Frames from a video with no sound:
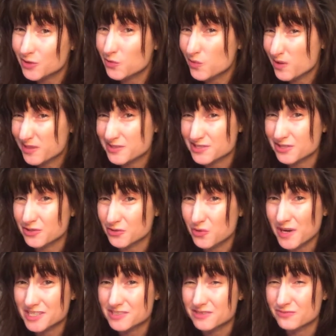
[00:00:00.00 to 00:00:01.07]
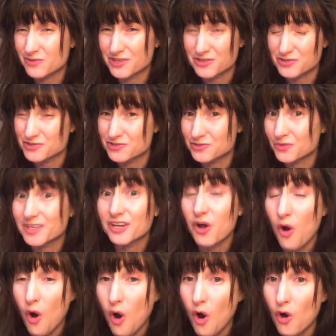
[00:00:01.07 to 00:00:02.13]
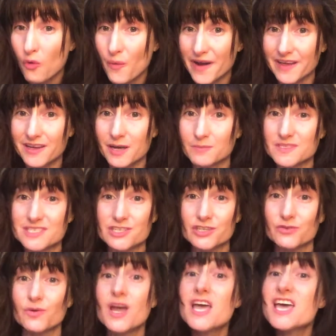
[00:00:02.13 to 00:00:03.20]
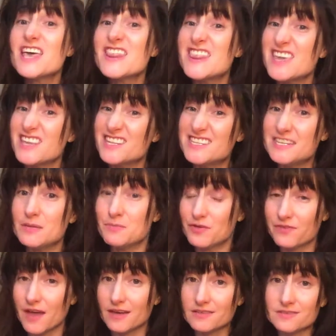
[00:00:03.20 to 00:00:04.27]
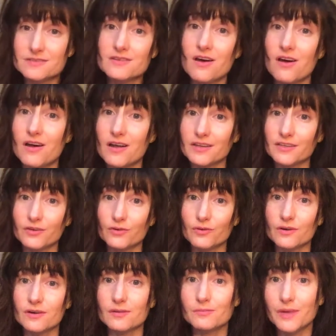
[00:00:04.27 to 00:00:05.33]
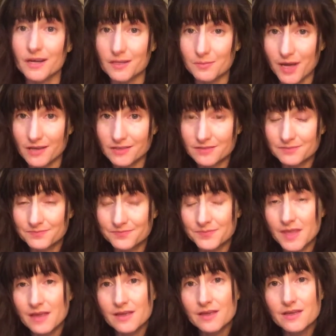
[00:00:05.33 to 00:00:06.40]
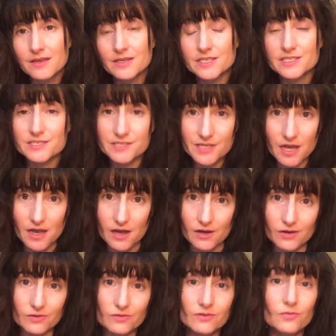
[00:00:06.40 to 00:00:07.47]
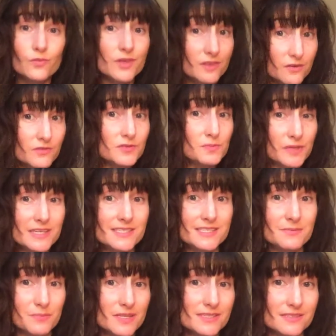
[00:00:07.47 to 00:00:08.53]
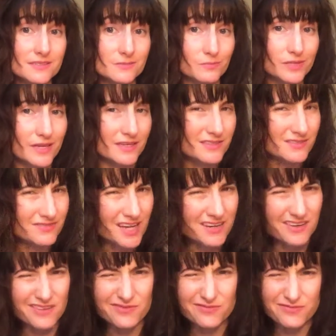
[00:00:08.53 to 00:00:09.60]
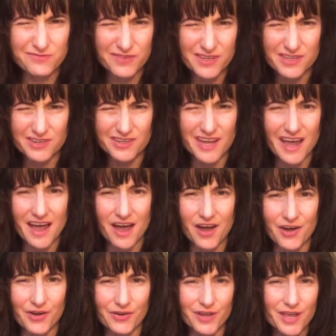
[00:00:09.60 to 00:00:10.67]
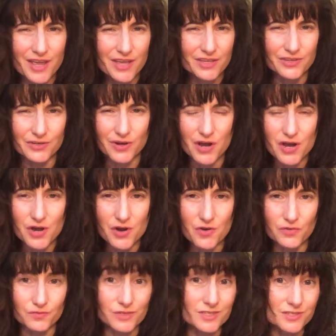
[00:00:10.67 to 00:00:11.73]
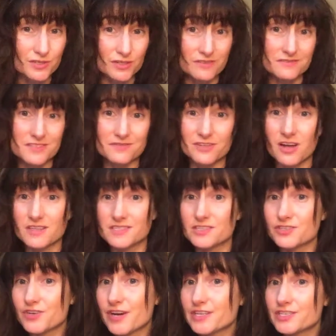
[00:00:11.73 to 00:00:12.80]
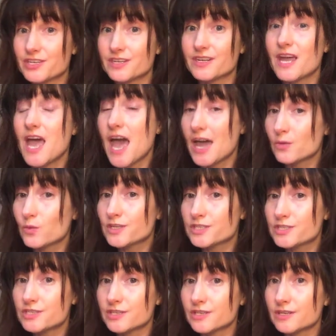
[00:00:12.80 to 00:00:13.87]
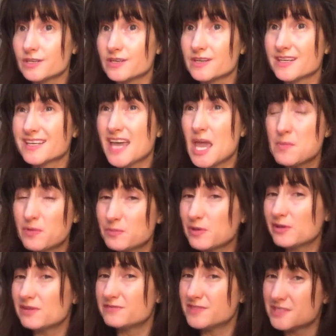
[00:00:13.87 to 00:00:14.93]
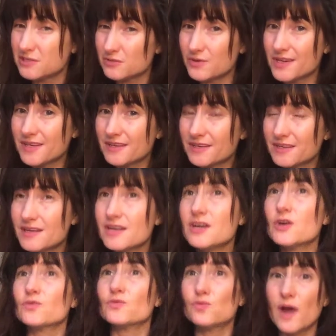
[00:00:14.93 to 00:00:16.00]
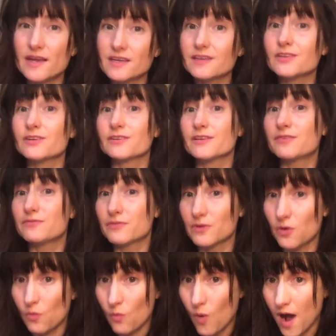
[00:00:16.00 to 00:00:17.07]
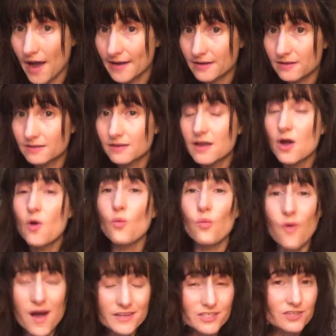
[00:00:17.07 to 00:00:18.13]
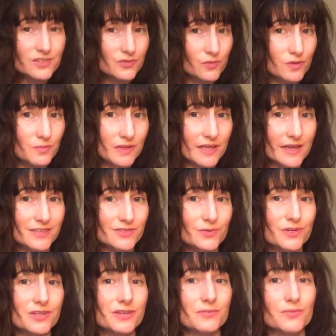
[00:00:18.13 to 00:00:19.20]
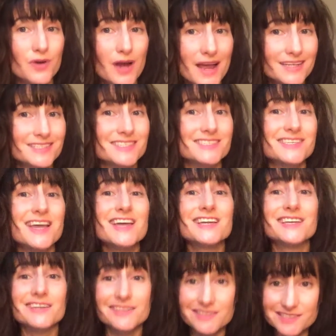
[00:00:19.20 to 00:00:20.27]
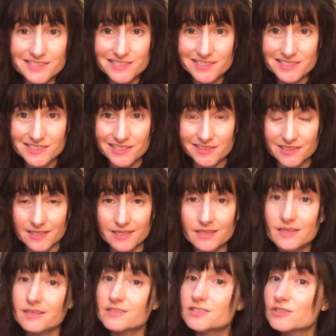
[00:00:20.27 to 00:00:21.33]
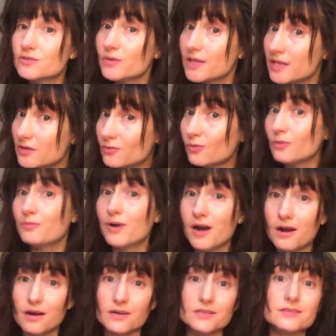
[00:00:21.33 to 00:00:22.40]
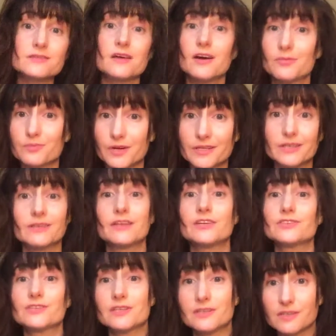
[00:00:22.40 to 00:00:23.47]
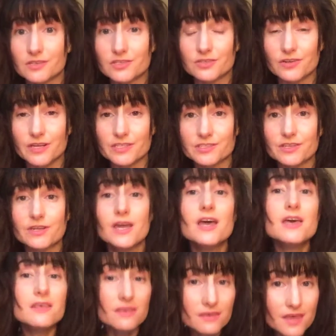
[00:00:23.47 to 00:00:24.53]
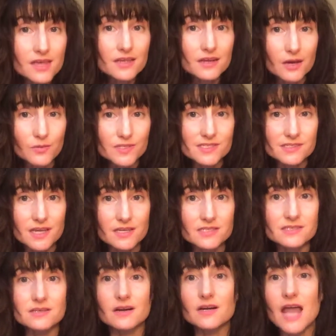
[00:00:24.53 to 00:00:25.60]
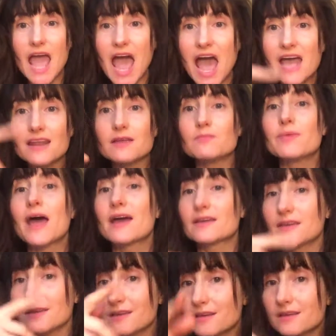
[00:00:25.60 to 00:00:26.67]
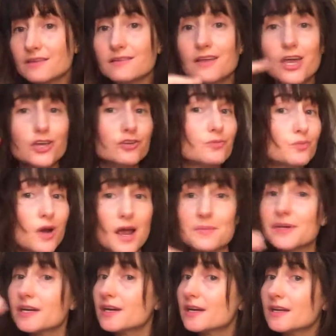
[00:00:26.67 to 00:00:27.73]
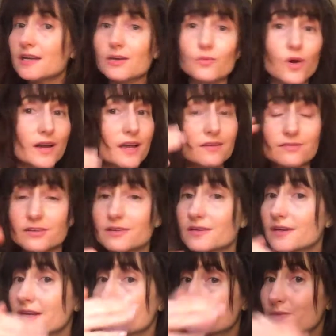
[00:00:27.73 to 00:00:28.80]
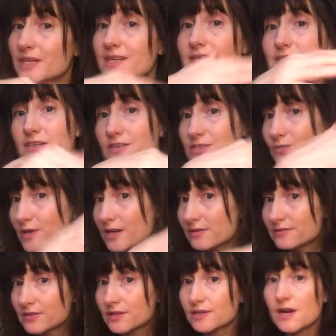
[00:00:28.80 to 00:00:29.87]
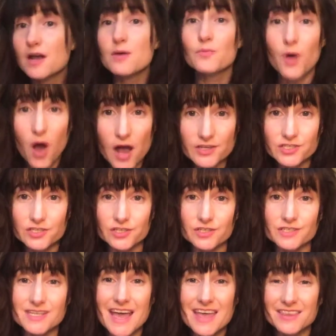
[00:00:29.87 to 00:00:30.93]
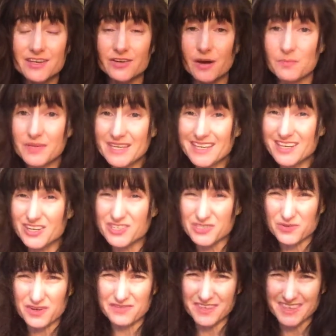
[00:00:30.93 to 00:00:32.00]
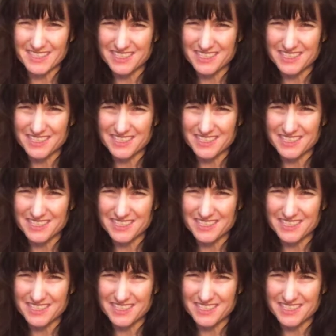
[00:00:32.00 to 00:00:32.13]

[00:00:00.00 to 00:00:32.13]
there's a good question of whether you should do it at all when it comes to the deep effects on your body-mind. So with those pieces in place, you've kind of figured out your own reserves of concentration and what you're capable of doing regularly for a while. Once you're to a place where you can practice consistently and do equal parts upregulation and integration, then I would say start adding back in your primary, whatever, intermediate series, whatever postures that are up here sort of at the